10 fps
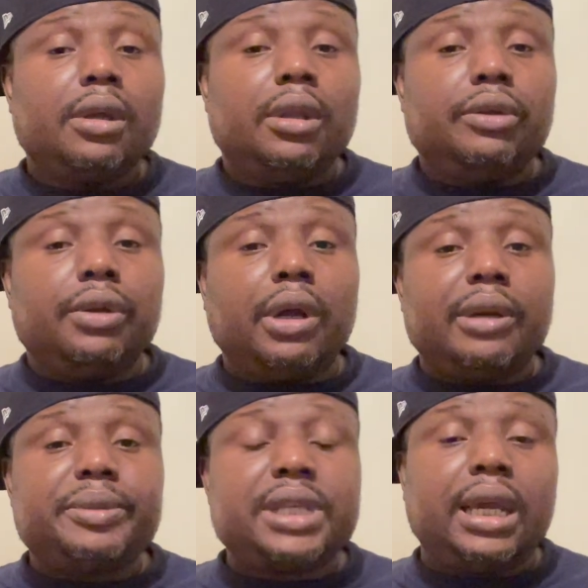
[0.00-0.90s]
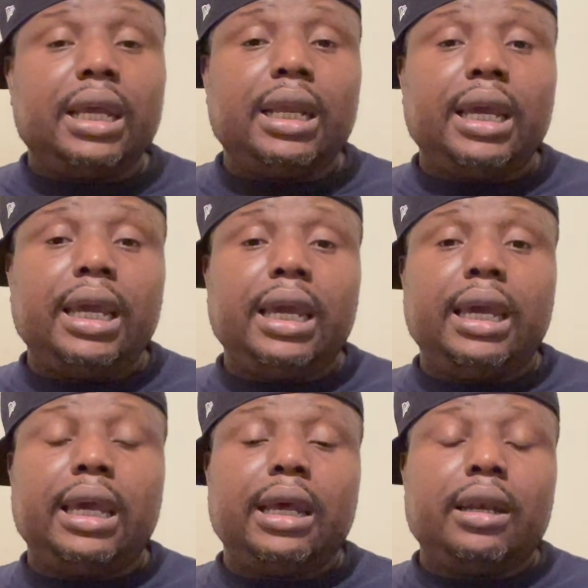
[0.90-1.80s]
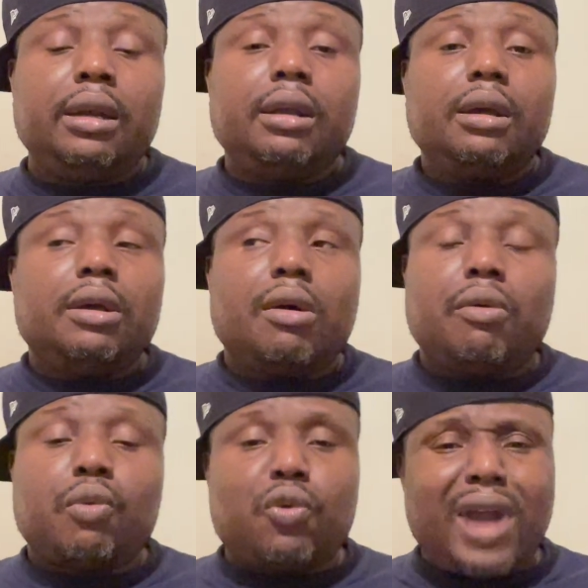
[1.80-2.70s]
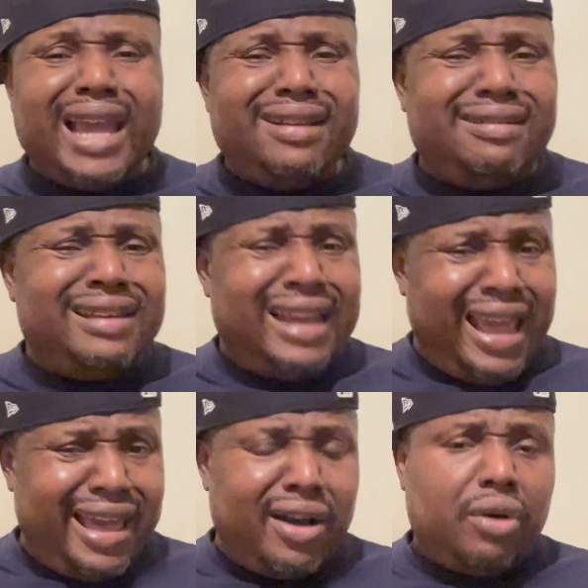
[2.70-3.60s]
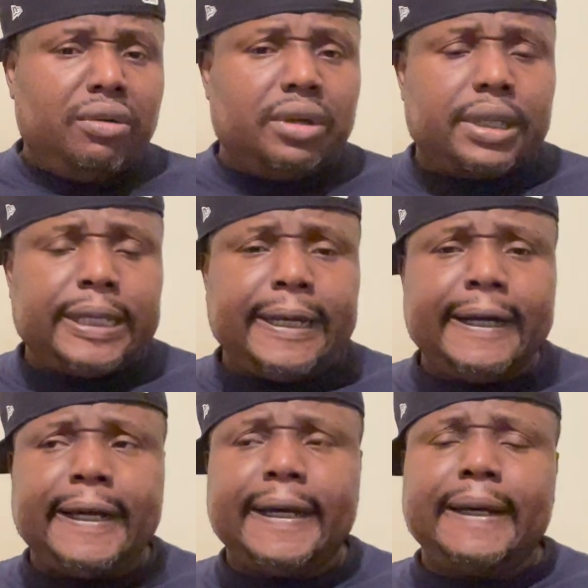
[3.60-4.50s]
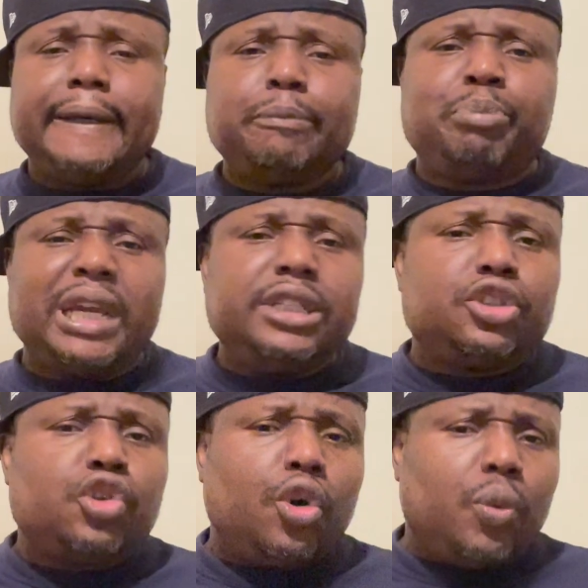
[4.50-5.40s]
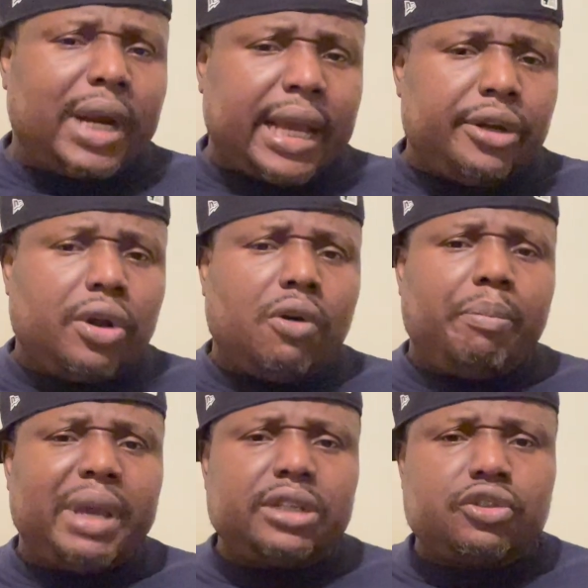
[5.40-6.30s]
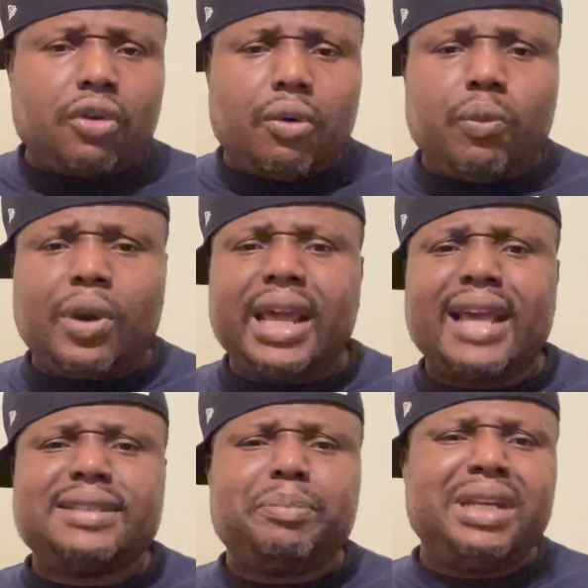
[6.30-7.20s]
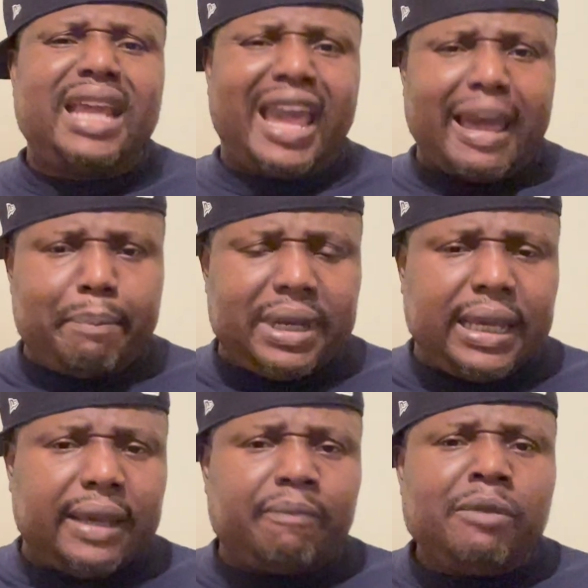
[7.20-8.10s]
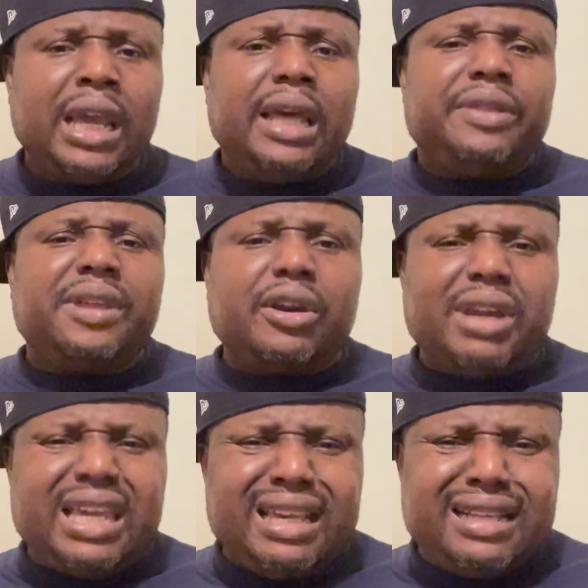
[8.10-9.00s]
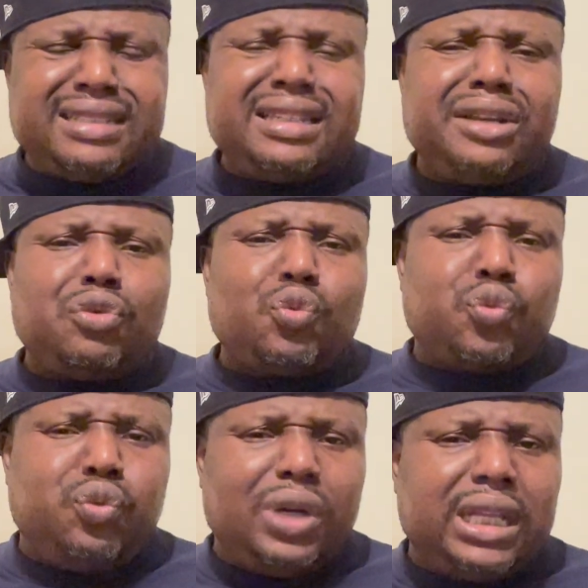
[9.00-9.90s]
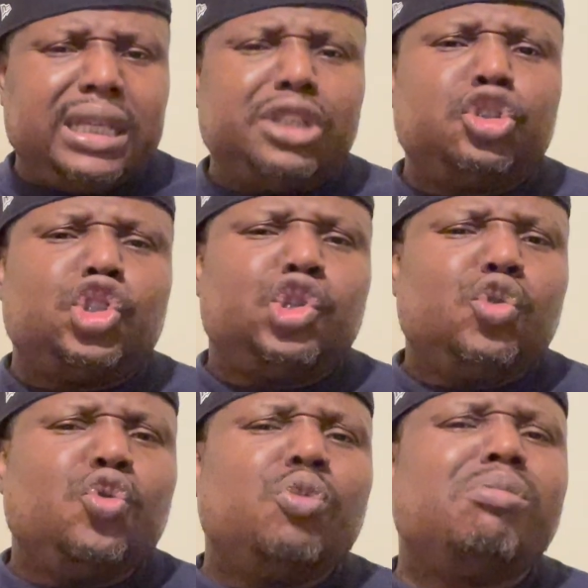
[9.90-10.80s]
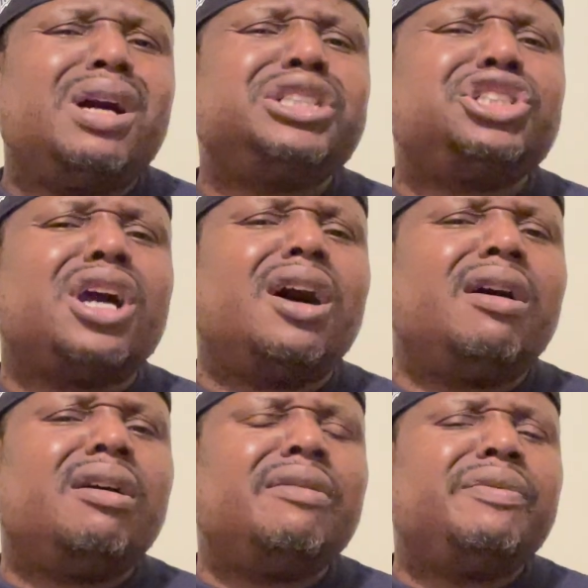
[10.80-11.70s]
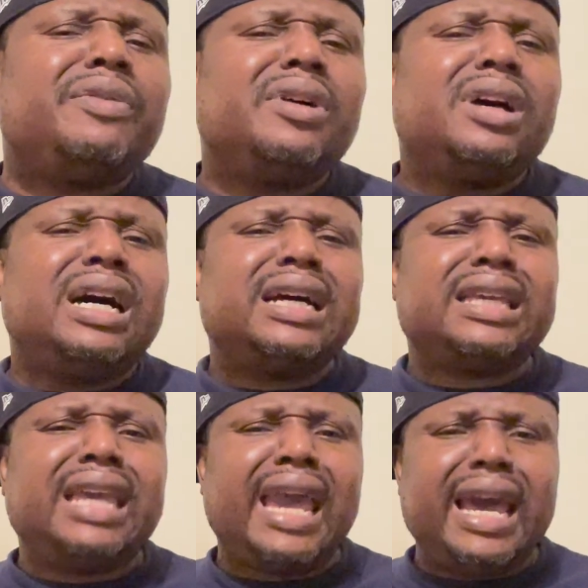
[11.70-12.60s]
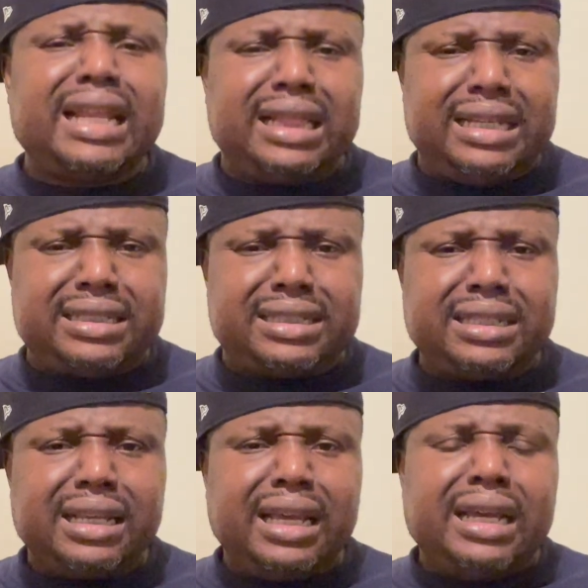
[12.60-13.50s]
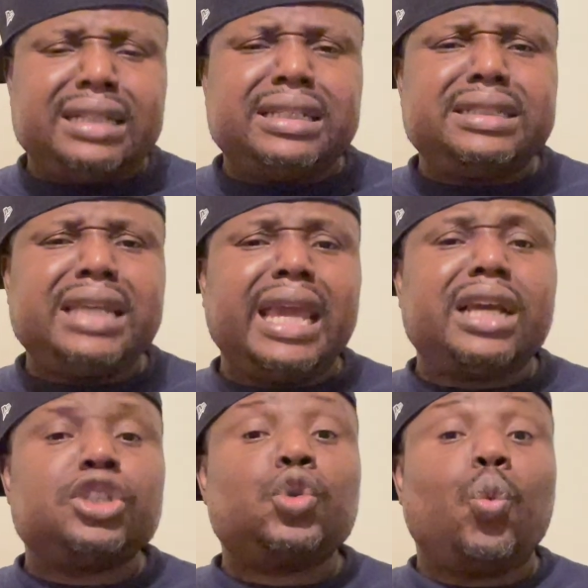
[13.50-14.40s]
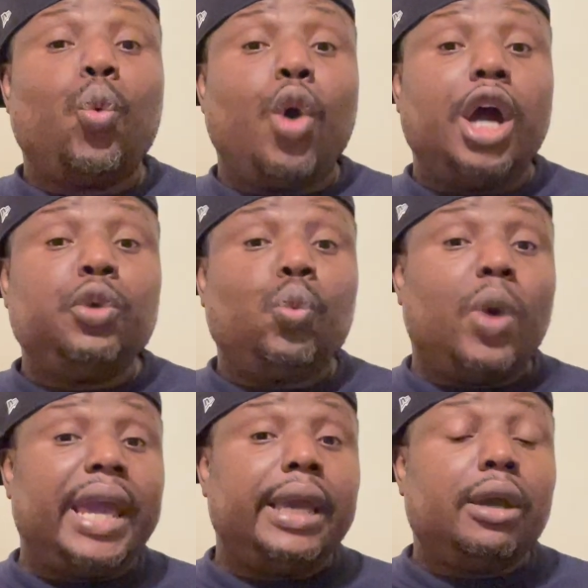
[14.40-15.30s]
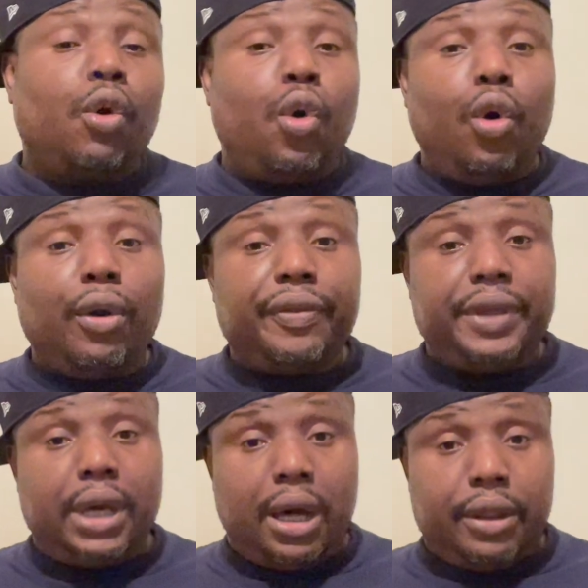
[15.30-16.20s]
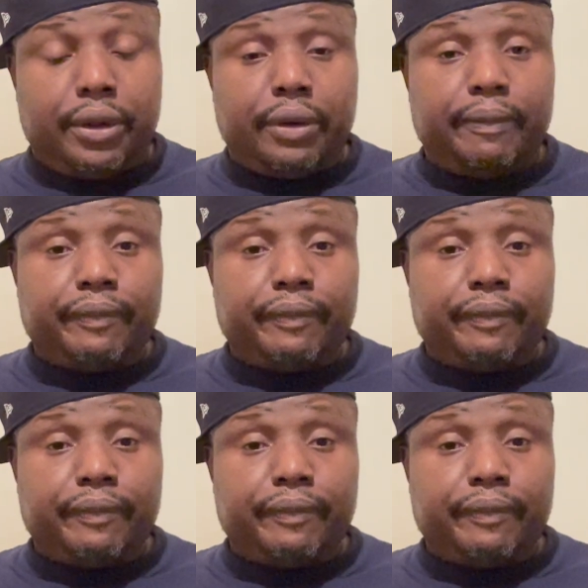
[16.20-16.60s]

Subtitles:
You know what I'm saying? And right now, based on what I know, based on what has been happening, there isn't really too much of a catalyst to take us one way or the other.